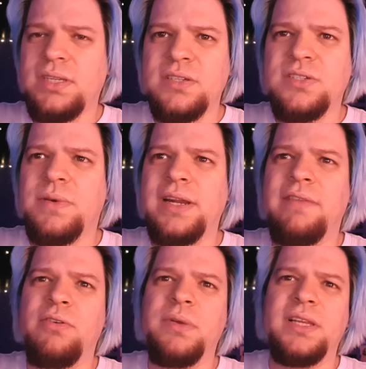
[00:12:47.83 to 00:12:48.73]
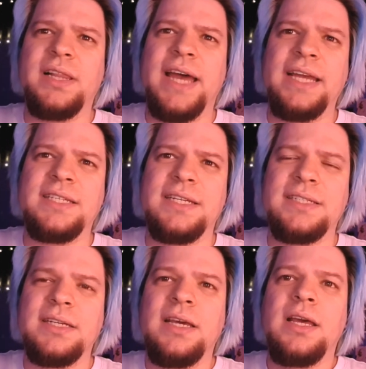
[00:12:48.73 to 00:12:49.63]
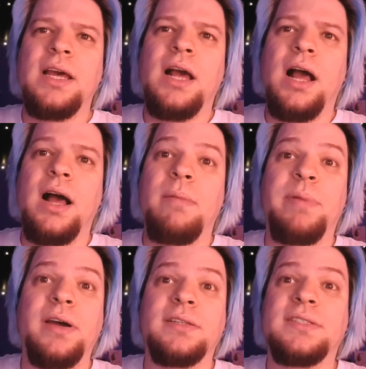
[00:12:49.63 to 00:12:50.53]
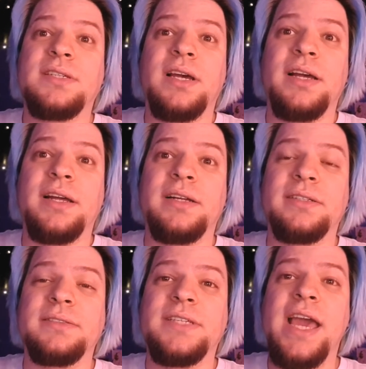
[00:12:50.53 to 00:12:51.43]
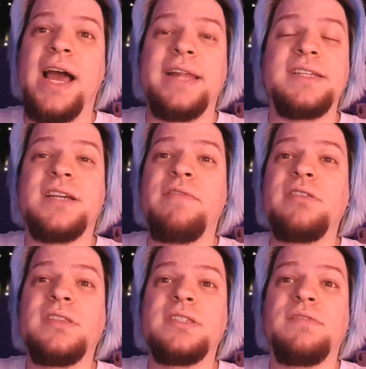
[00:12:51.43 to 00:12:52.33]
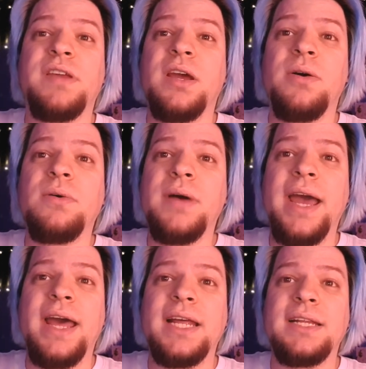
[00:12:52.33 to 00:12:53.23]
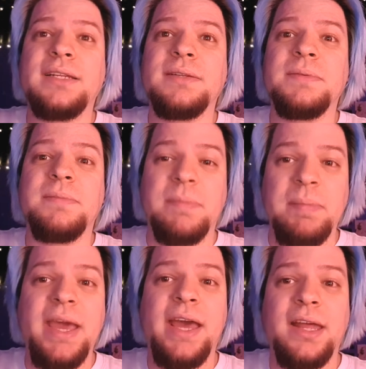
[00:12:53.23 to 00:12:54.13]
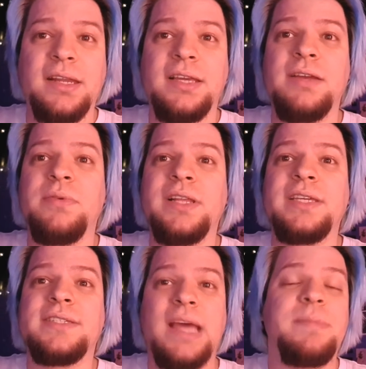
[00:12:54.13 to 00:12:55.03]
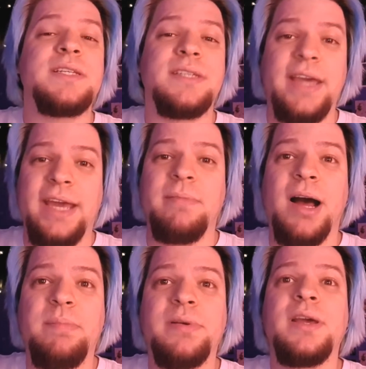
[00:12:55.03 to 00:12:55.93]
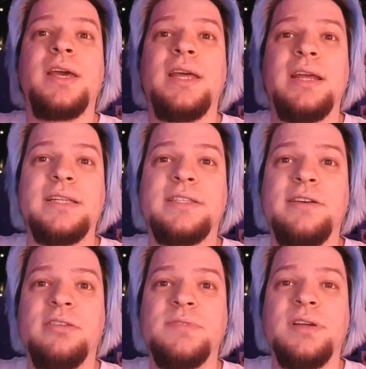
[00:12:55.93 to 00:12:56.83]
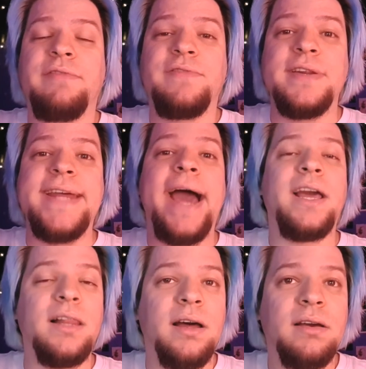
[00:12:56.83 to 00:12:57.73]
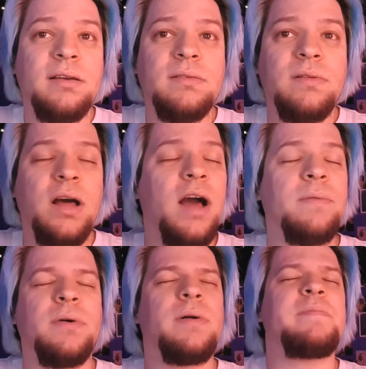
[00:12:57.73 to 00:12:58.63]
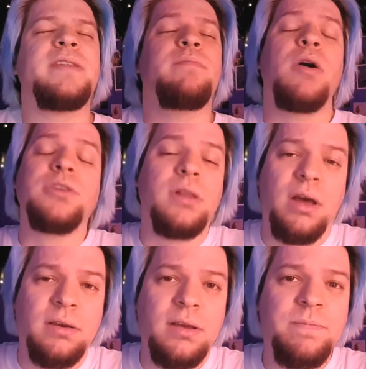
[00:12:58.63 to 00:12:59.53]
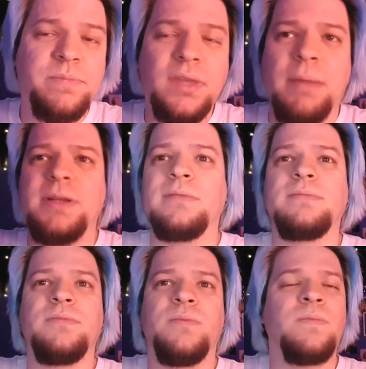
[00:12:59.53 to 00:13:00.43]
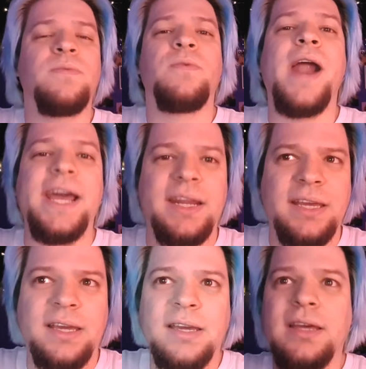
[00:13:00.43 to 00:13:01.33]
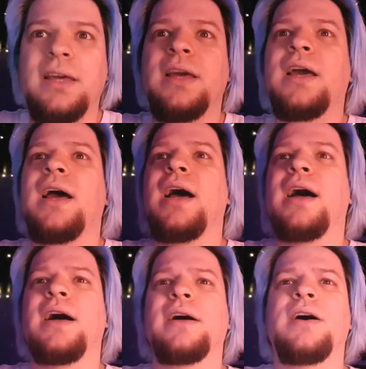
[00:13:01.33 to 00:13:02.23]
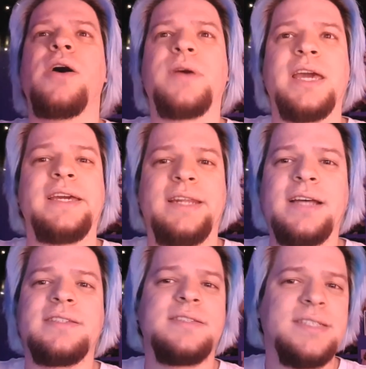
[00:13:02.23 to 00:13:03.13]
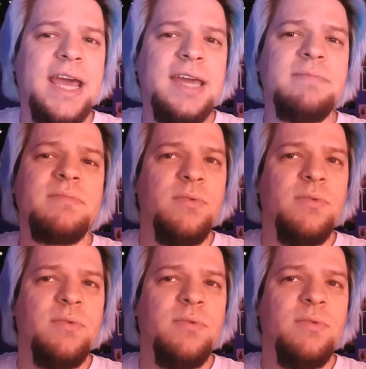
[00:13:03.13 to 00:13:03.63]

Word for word: so I never really liked it. But yeah, I discovered this video, and man, he really stepped his game up in terms of dialogue, monologue, writing. Okay, he does the same